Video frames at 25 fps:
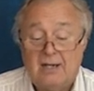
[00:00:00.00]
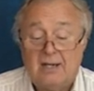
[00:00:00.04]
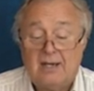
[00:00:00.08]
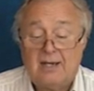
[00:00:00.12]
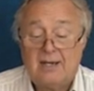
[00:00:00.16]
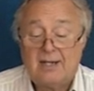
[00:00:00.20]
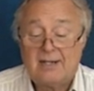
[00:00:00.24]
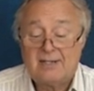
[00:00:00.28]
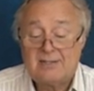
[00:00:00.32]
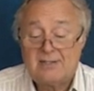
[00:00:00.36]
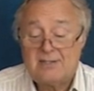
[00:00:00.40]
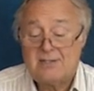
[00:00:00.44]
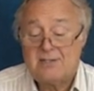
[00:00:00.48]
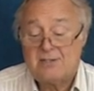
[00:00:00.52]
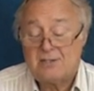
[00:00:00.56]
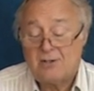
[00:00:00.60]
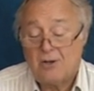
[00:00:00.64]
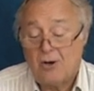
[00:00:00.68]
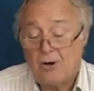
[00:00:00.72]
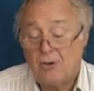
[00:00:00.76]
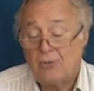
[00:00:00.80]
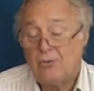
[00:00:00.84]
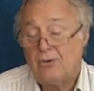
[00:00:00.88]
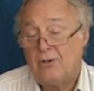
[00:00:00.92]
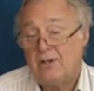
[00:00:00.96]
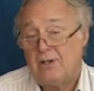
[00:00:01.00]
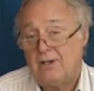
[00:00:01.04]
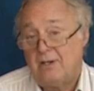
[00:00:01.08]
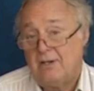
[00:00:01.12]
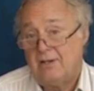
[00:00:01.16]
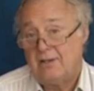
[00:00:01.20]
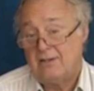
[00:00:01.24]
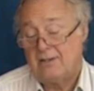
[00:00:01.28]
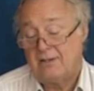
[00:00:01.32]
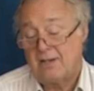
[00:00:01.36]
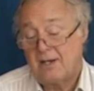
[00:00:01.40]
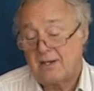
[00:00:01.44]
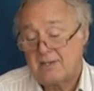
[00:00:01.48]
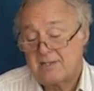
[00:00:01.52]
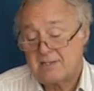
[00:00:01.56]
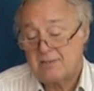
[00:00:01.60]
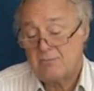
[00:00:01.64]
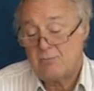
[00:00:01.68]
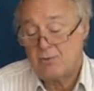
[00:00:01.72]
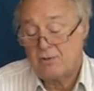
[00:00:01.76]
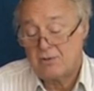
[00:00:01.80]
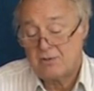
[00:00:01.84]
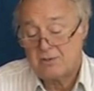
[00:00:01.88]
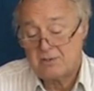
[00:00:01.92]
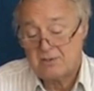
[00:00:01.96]
exist only in
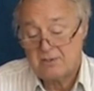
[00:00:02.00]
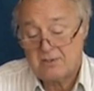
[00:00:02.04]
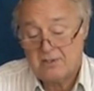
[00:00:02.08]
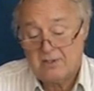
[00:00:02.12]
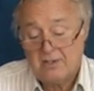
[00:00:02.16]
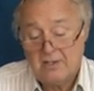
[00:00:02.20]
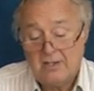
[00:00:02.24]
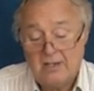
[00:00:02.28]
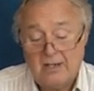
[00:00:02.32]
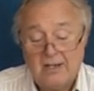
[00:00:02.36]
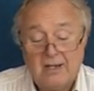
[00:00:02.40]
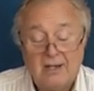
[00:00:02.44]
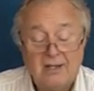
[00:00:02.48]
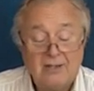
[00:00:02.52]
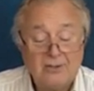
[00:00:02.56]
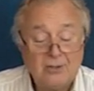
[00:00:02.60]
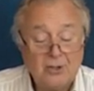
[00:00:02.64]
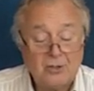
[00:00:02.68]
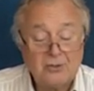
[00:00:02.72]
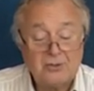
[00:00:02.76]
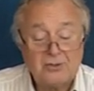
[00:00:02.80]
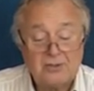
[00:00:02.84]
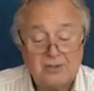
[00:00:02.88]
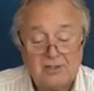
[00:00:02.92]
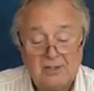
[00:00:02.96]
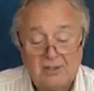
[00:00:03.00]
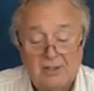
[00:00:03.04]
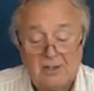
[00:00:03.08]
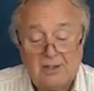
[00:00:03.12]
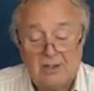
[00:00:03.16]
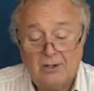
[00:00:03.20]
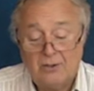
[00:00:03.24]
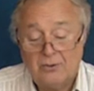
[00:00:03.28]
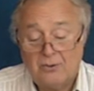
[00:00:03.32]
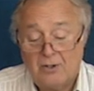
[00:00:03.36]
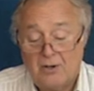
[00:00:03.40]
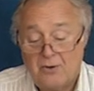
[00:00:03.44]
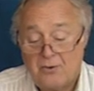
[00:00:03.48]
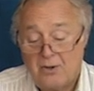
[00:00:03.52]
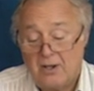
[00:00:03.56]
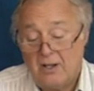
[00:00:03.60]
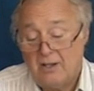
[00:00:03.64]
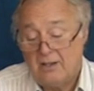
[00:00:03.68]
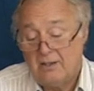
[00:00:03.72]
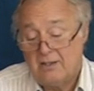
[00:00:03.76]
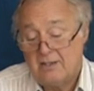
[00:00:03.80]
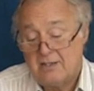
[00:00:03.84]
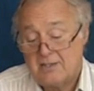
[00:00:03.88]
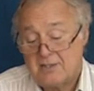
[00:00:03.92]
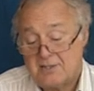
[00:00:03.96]
textbooks, not on
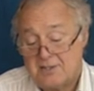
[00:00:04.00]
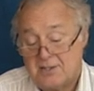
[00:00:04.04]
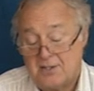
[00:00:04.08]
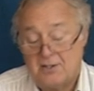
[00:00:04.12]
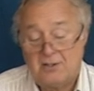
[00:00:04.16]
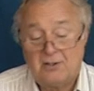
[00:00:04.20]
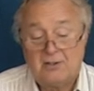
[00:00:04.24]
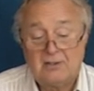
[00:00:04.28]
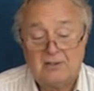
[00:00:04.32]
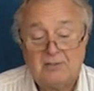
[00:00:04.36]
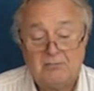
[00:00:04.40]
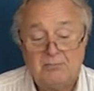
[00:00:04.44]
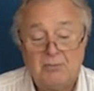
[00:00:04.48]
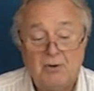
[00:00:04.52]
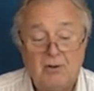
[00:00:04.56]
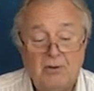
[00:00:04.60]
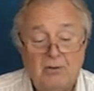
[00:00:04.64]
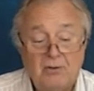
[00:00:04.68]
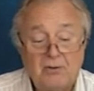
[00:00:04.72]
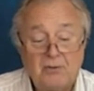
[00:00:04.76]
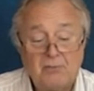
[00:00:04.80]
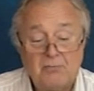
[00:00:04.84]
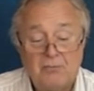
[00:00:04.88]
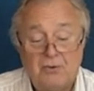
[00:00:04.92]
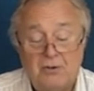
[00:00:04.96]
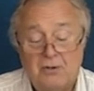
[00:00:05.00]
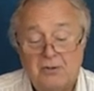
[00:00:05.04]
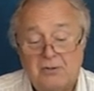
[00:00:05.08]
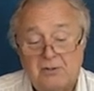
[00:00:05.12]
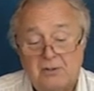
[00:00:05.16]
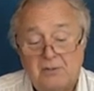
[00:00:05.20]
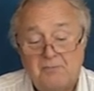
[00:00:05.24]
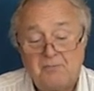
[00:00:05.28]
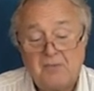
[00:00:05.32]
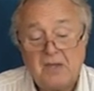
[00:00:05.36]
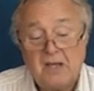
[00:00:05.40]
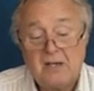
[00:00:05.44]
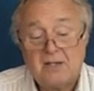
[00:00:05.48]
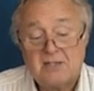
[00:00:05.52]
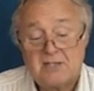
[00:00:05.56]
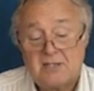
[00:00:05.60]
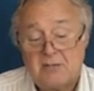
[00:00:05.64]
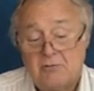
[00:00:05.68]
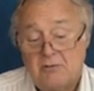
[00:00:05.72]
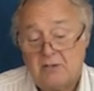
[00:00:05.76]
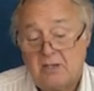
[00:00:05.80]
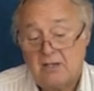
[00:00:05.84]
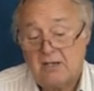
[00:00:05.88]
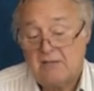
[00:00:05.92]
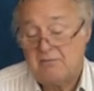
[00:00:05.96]
real circuit board. So
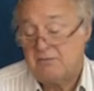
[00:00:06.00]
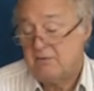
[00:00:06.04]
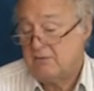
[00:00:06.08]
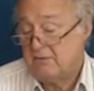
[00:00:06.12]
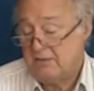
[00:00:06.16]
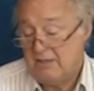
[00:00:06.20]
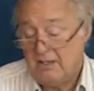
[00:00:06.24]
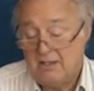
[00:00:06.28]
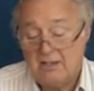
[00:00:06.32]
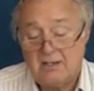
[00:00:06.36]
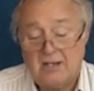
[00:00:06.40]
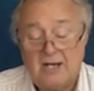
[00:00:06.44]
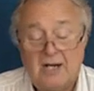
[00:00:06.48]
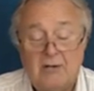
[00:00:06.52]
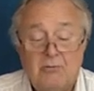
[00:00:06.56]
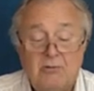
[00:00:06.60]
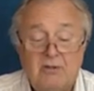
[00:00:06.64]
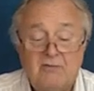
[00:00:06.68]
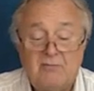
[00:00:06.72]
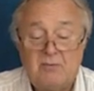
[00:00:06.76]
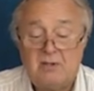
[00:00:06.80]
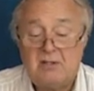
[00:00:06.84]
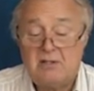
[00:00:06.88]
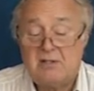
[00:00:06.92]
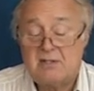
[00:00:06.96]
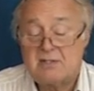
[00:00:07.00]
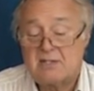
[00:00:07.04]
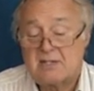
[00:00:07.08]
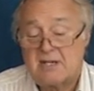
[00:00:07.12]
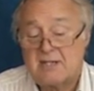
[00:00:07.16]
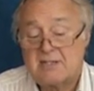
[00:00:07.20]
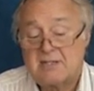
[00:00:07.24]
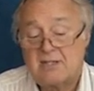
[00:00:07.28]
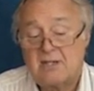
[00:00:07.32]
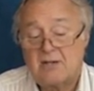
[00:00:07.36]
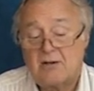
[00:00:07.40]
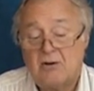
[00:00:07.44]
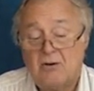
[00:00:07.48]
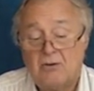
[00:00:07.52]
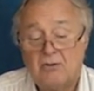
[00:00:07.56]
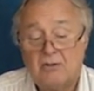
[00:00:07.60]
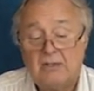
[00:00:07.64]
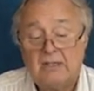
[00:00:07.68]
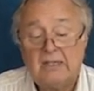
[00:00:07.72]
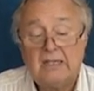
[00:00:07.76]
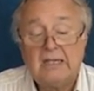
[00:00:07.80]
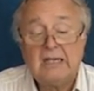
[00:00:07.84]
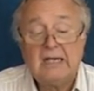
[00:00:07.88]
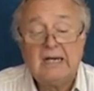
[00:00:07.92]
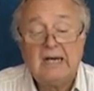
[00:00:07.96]
we have, till now, we've been discussing
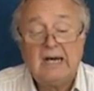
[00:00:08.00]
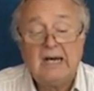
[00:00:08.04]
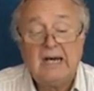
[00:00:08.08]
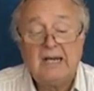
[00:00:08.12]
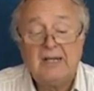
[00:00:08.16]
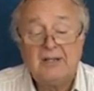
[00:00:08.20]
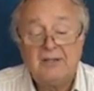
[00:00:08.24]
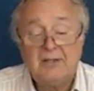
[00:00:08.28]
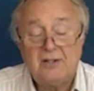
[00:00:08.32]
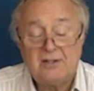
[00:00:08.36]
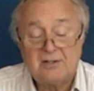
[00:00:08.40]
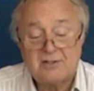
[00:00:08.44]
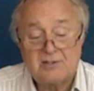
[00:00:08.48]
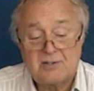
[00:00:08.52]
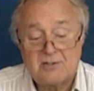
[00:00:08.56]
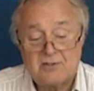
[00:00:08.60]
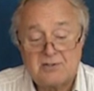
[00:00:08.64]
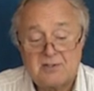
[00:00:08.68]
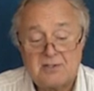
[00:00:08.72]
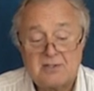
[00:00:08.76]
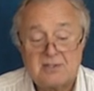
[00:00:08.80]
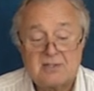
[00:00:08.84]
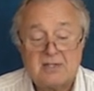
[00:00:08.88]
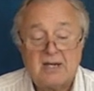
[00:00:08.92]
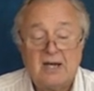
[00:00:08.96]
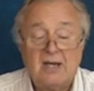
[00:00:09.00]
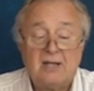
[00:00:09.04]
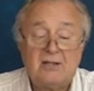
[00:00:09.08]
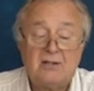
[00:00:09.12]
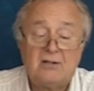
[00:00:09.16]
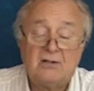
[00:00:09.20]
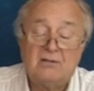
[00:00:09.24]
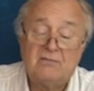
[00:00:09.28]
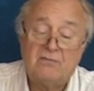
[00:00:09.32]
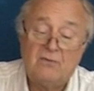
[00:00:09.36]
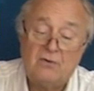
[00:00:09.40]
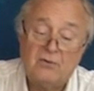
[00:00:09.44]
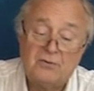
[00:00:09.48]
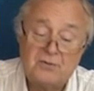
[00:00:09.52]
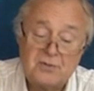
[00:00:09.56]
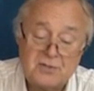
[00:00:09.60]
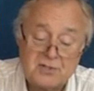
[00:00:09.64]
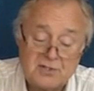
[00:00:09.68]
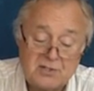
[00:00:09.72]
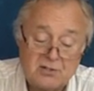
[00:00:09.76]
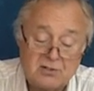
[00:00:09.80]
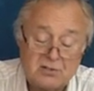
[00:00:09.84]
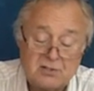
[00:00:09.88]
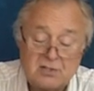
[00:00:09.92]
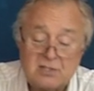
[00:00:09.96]
only ideal sources, ideal voltage
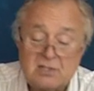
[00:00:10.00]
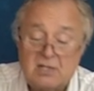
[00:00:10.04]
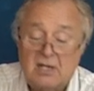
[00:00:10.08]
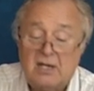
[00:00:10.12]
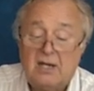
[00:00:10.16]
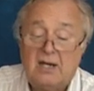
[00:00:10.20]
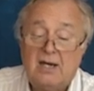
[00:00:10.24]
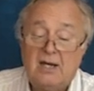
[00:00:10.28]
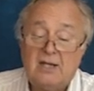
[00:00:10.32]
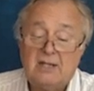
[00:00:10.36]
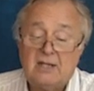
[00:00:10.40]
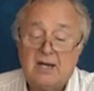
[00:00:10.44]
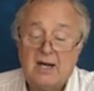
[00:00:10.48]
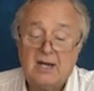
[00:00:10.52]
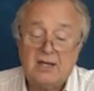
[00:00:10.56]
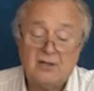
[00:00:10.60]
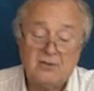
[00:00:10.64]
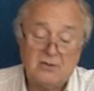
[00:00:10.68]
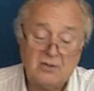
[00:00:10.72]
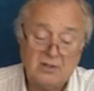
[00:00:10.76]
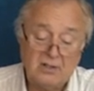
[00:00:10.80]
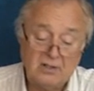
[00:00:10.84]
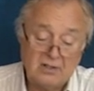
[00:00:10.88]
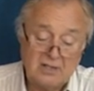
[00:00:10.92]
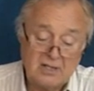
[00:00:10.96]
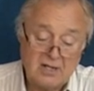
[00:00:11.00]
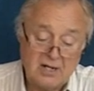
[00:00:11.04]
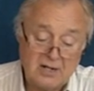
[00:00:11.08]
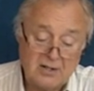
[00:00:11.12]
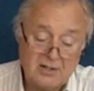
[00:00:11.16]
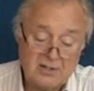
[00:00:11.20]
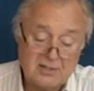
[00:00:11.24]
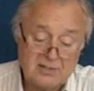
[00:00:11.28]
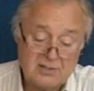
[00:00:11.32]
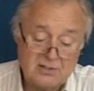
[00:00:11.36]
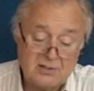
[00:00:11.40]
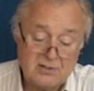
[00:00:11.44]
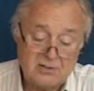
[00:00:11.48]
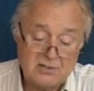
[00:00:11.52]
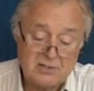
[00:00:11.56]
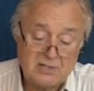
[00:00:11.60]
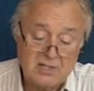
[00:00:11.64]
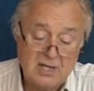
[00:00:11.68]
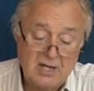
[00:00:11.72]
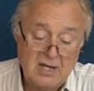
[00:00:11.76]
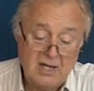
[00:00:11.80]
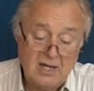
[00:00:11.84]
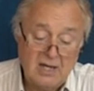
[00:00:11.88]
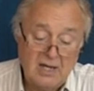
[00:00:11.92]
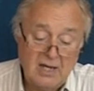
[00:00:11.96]
source and ideal current source,
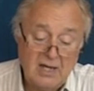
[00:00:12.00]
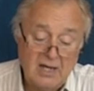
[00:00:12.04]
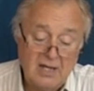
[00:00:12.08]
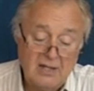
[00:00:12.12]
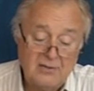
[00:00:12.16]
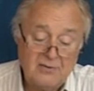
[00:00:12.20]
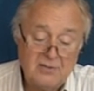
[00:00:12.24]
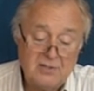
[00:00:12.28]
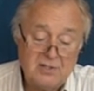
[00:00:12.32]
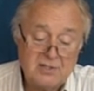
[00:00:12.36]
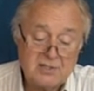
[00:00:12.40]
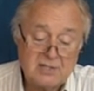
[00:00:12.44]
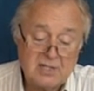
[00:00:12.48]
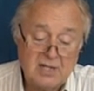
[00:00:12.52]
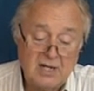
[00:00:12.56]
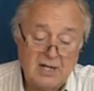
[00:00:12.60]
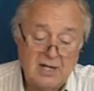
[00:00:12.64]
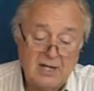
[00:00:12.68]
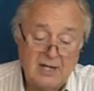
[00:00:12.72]
and these